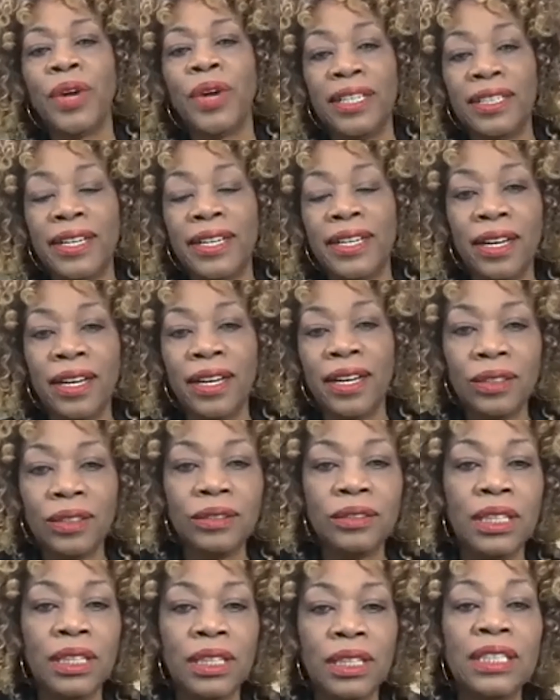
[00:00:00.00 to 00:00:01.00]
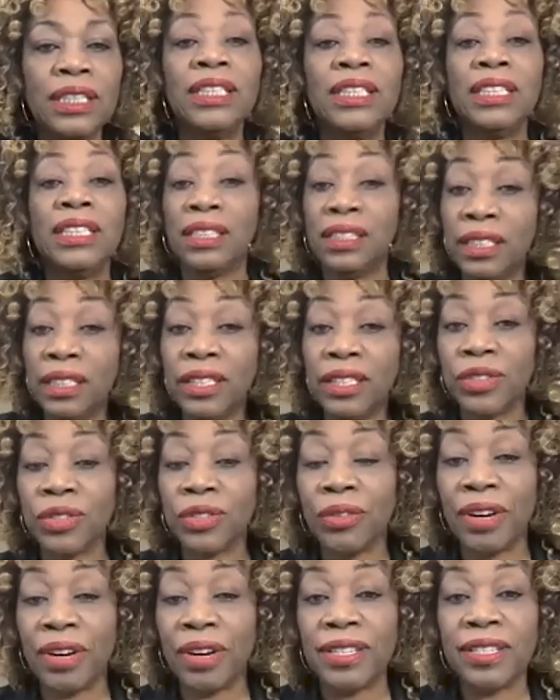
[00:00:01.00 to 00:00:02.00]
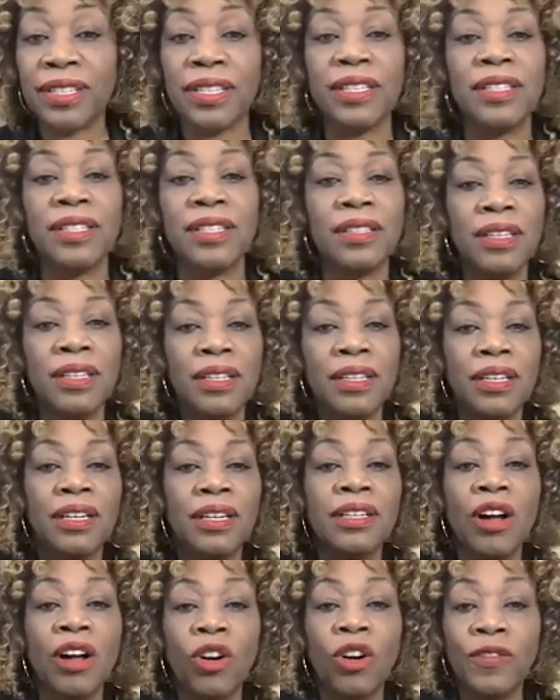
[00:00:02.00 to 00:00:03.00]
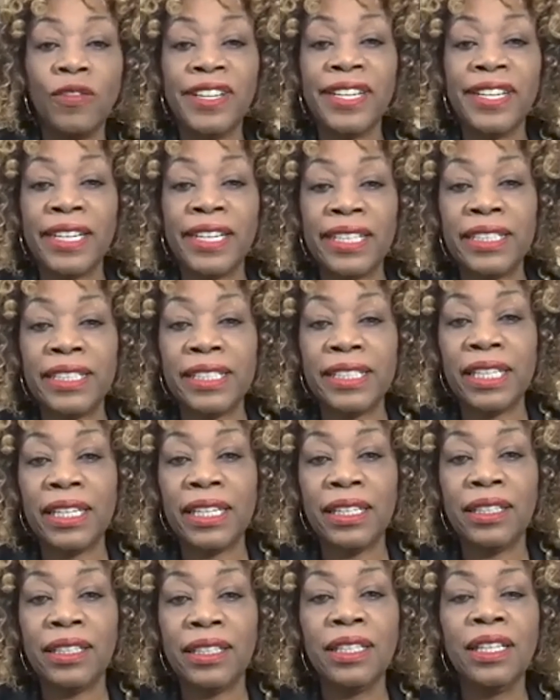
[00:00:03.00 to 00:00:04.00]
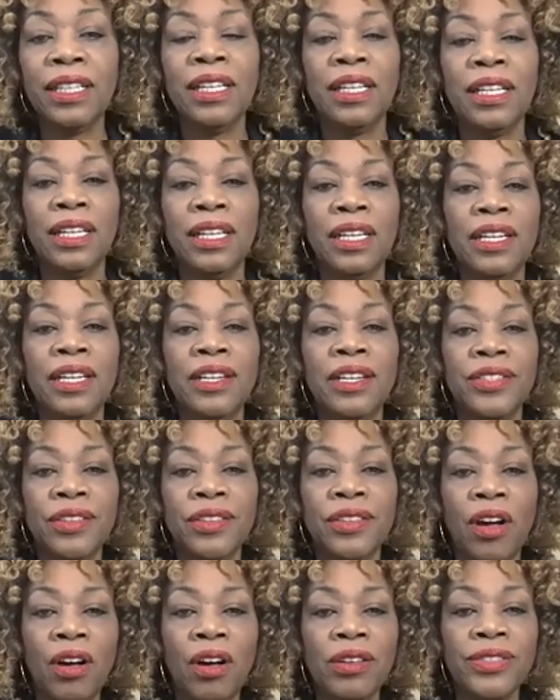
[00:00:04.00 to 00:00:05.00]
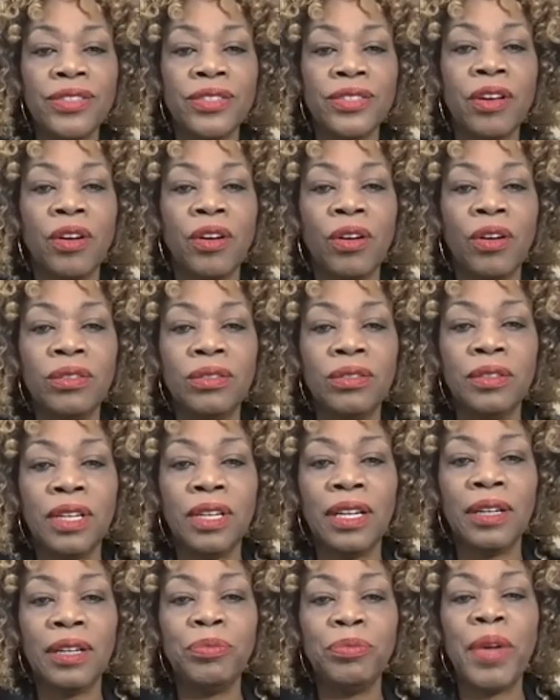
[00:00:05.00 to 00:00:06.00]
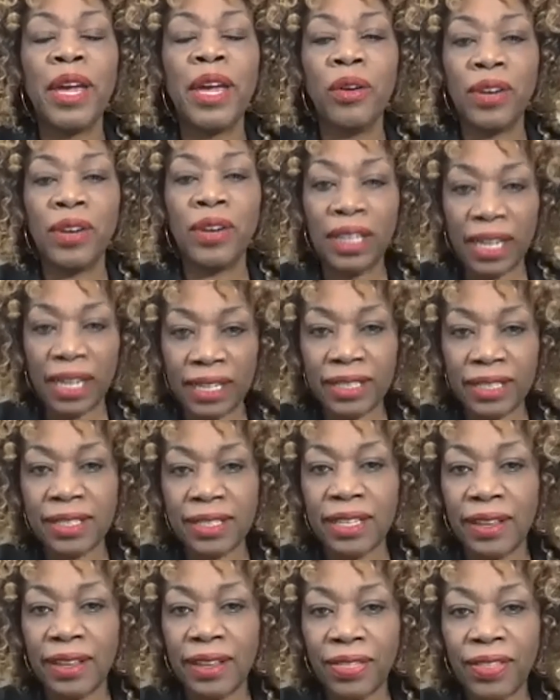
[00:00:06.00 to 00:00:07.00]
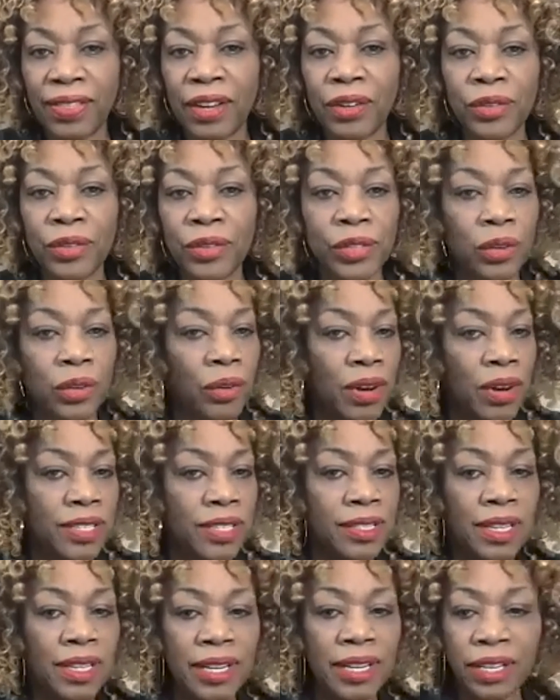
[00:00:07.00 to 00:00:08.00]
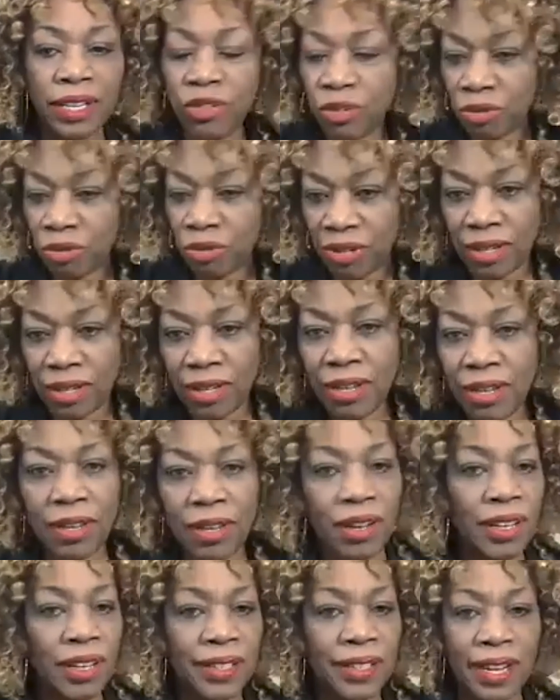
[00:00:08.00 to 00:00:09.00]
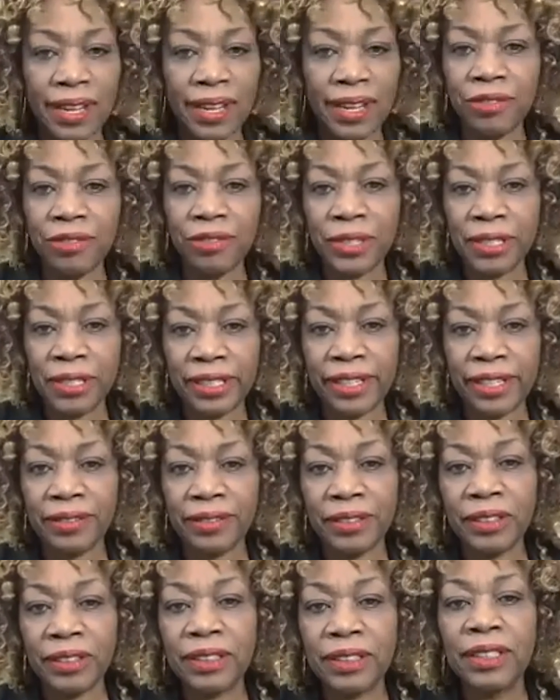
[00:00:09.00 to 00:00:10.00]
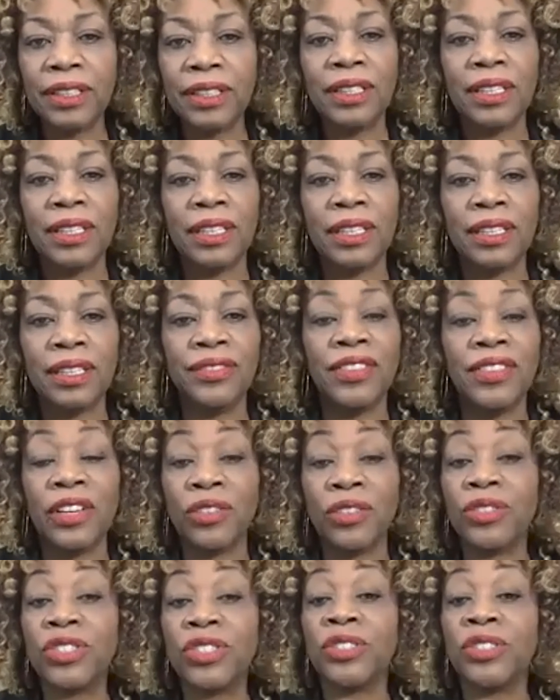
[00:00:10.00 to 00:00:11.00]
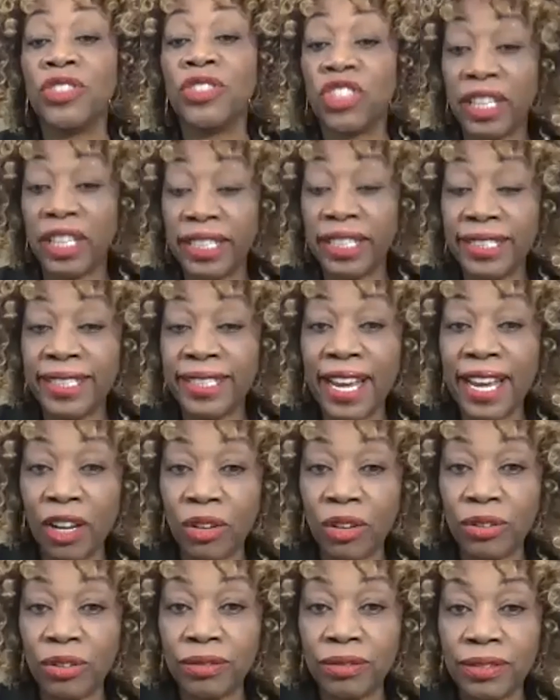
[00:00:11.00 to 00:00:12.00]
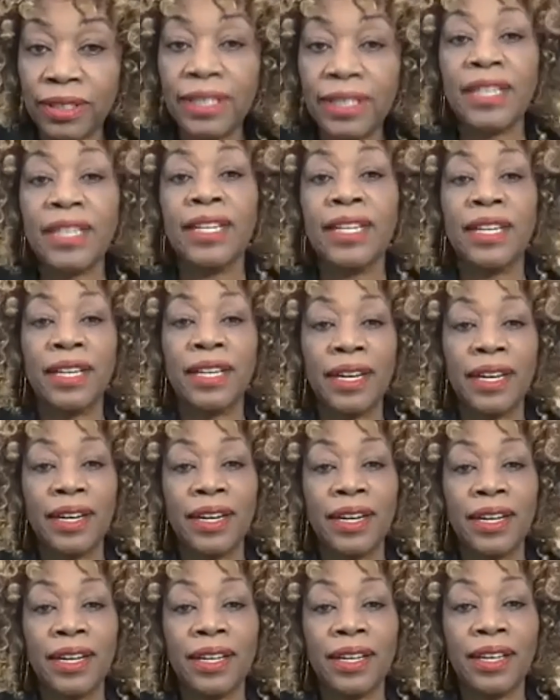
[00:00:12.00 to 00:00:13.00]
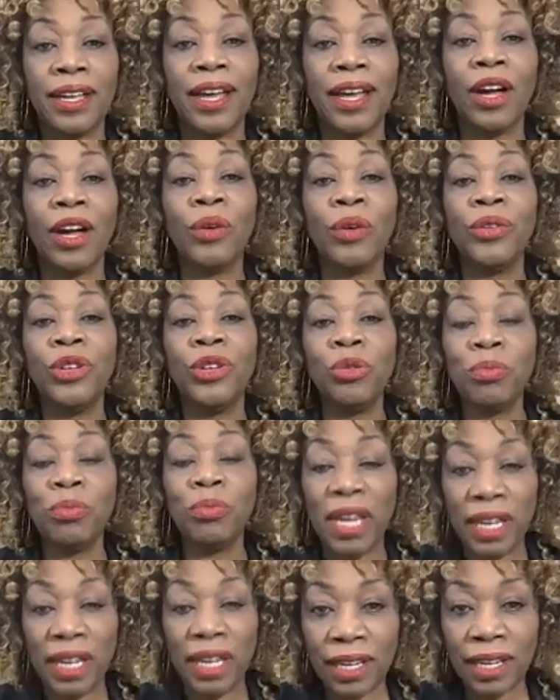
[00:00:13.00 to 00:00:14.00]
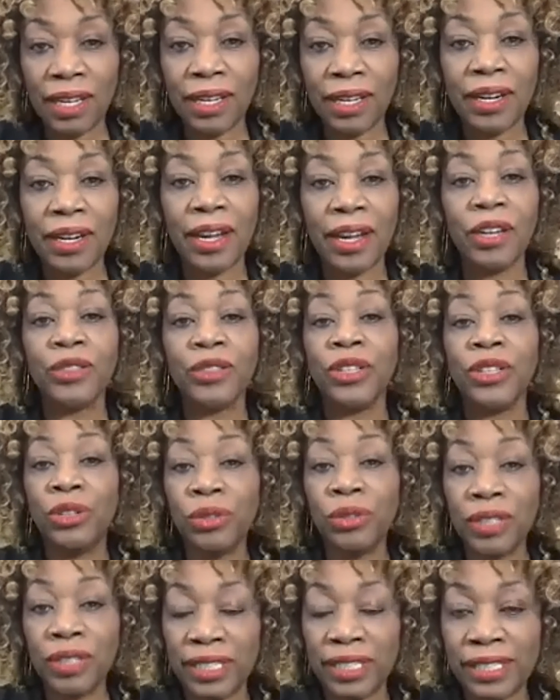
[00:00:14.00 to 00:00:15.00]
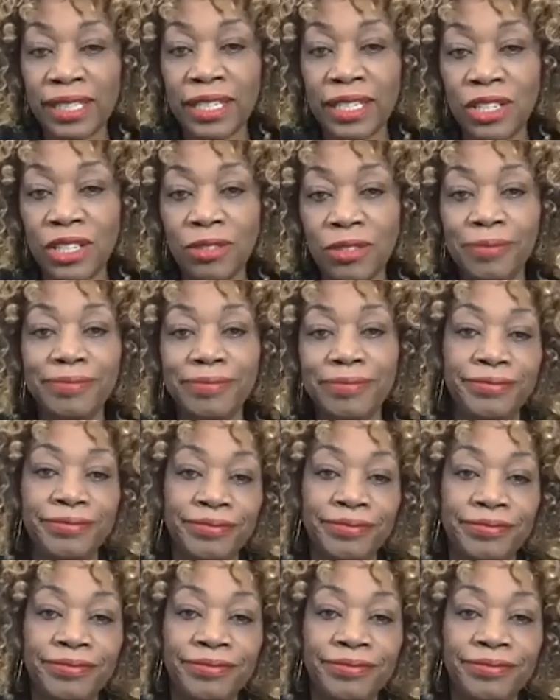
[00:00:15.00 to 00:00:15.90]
Right now, in this crisis, COVID-19, it is also paralyzing theaters across the country on every level. Theaters have shut down. How are you making it? How do you continue?